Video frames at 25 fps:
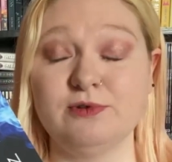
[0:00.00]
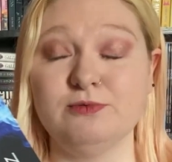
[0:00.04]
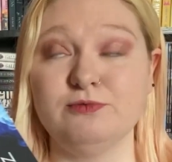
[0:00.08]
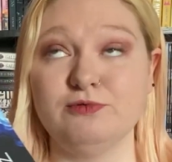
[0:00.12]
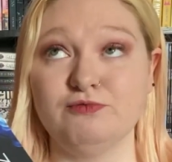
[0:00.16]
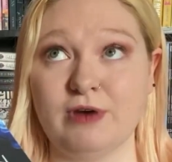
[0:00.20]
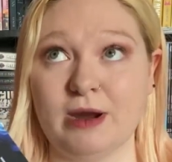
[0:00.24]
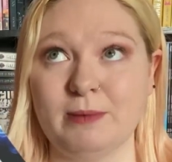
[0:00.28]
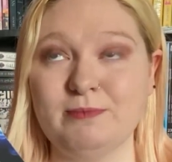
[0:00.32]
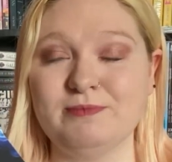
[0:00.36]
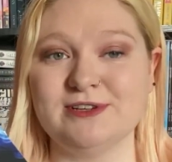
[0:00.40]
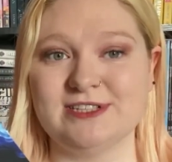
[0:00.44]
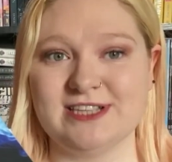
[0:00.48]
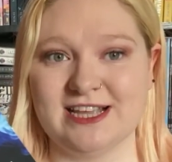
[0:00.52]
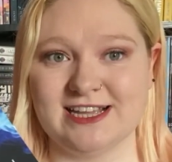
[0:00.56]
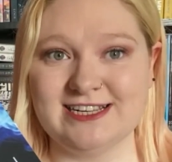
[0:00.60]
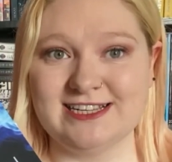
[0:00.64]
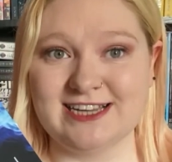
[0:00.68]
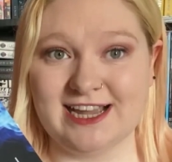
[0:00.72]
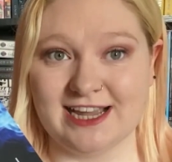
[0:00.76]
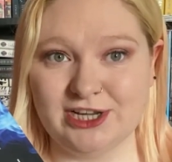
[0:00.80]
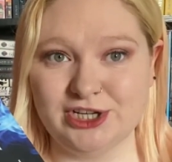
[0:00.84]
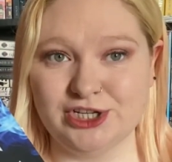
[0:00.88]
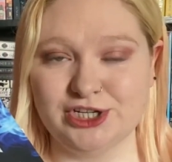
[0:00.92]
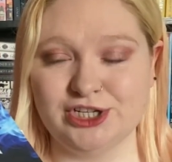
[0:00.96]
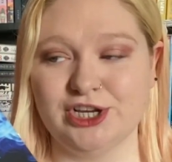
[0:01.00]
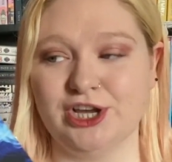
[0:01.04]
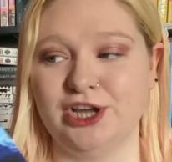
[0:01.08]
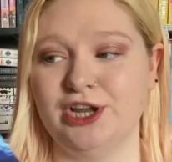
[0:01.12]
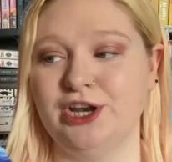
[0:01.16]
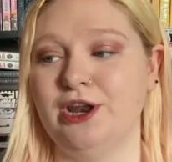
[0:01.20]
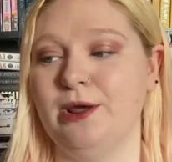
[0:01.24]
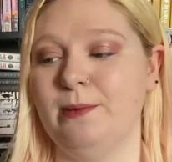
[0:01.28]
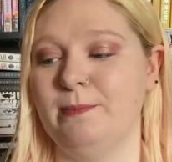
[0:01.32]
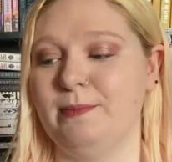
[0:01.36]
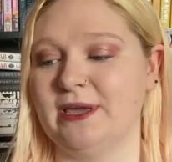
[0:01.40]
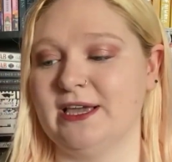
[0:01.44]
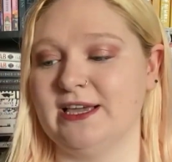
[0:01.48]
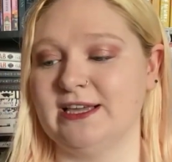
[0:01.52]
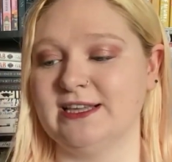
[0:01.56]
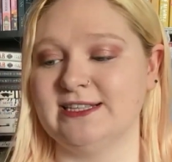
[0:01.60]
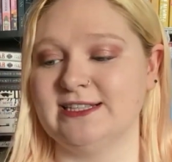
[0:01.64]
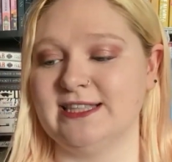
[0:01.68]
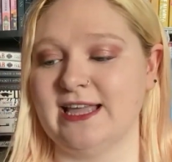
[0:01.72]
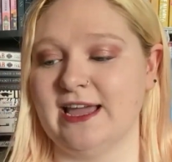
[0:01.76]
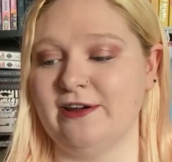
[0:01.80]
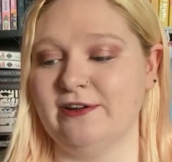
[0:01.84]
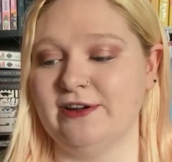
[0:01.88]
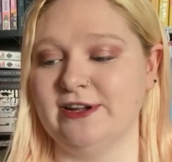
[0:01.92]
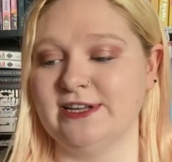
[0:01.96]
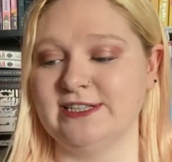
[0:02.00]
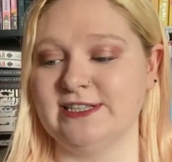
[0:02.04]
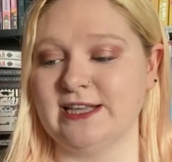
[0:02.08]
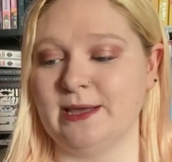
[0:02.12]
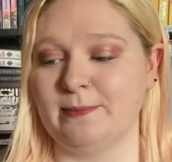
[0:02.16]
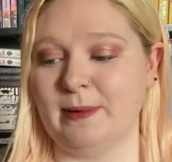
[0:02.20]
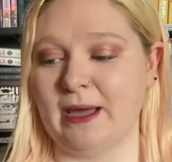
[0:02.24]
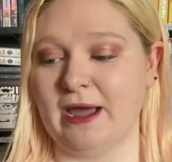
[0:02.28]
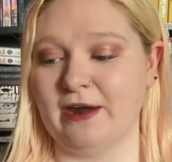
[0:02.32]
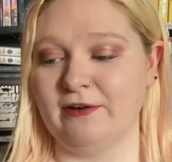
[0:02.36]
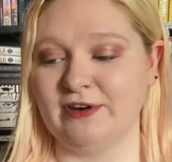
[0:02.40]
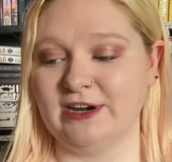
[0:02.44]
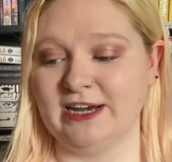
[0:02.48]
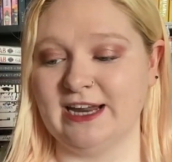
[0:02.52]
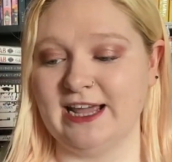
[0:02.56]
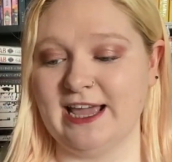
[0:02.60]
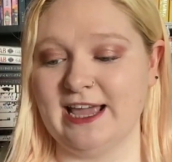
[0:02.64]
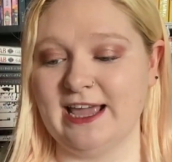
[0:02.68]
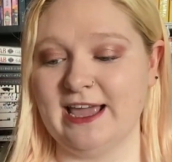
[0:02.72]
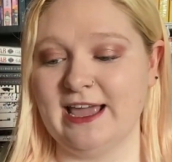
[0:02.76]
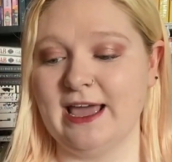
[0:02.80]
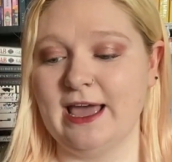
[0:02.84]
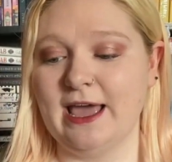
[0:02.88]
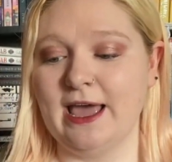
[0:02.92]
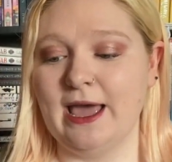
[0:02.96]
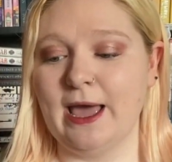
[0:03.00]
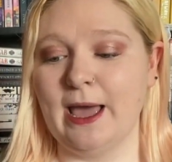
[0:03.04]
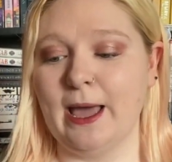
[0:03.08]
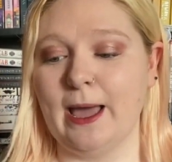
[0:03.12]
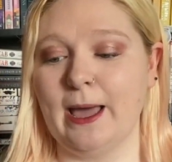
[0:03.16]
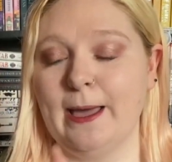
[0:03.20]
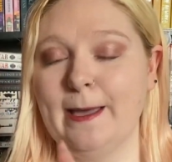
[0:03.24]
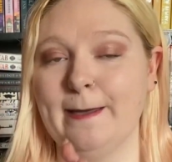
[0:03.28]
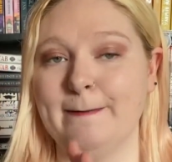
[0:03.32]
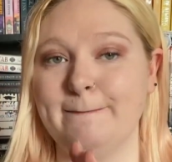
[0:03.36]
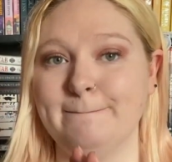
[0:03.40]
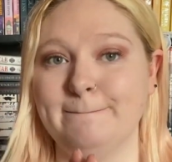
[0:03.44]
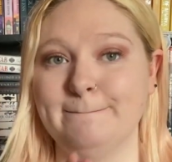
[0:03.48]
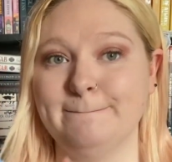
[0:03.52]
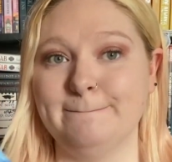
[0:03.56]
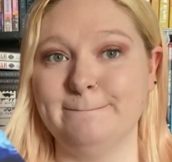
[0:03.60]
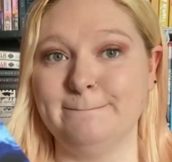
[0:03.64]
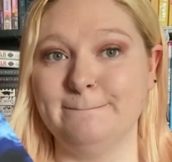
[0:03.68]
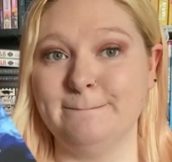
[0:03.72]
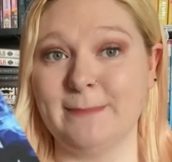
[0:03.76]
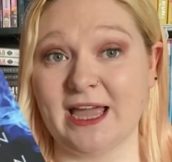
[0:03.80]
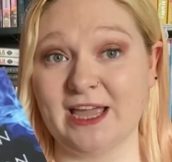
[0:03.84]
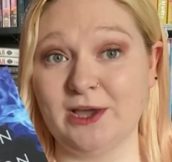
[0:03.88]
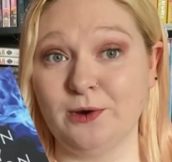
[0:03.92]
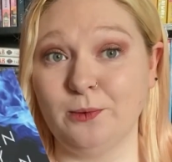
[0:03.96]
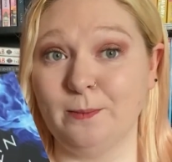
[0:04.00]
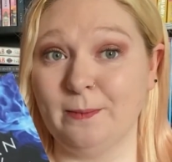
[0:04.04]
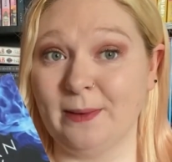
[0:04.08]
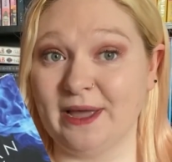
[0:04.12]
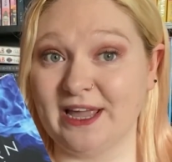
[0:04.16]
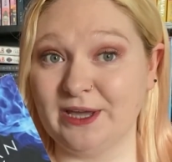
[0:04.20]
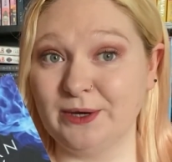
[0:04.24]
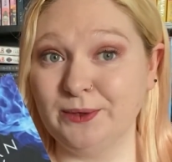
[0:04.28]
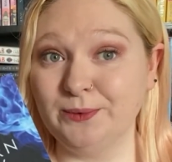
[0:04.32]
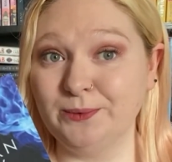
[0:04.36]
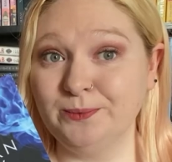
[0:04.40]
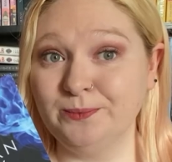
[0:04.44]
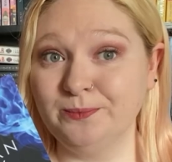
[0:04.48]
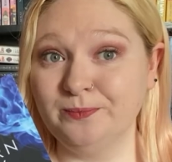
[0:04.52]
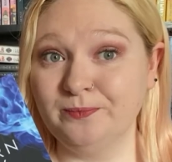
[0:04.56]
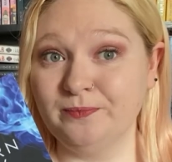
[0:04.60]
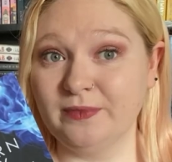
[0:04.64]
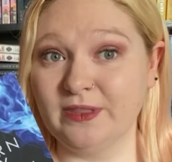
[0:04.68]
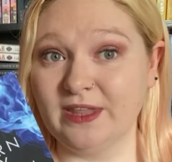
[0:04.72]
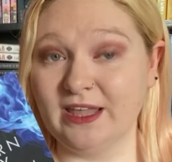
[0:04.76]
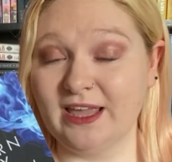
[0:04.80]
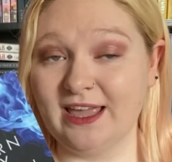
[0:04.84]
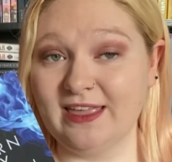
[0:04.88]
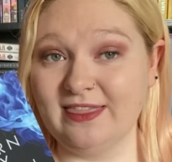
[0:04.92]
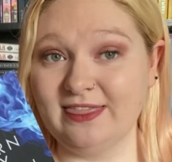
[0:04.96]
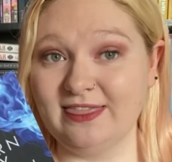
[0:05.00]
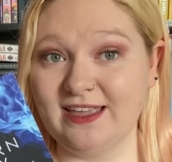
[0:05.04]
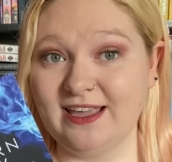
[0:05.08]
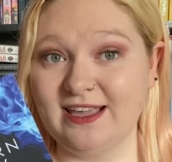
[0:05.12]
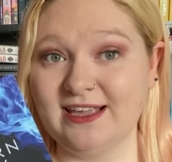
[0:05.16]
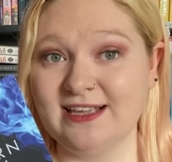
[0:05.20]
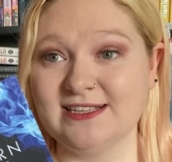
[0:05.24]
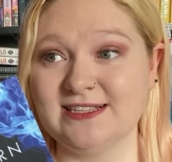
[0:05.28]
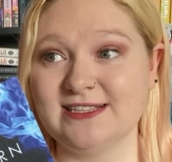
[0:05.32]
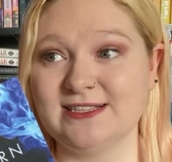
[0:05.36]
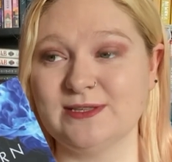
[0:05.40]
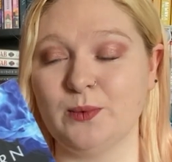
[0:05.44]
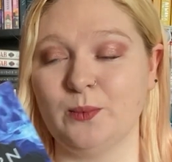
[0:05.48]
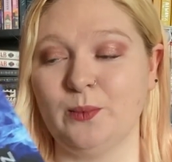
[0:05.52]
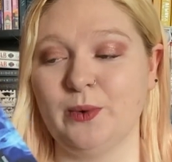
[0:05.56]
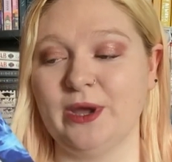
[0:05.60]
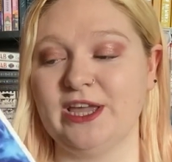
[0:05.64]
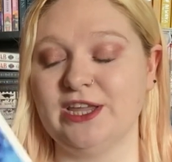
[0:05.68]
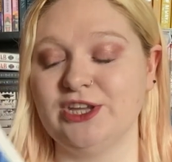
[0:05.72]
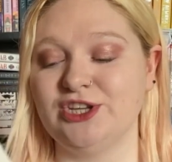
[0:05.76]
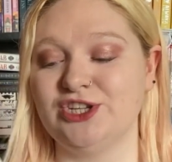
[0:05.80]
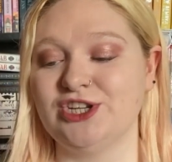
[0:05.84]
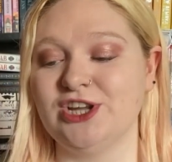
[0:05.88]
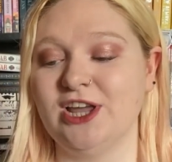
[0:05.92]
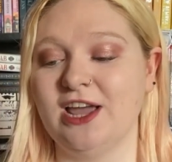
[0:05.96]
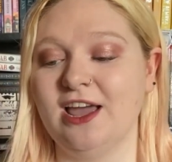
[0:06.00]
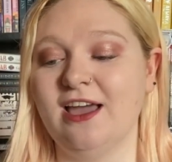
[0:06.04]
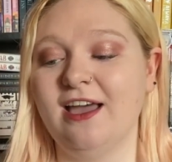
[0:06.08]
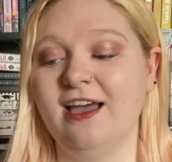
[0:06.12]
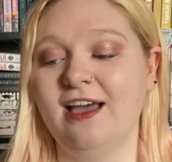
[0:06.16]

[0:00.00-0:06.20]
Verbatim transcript: representation because there is apparently um, male male in this, which,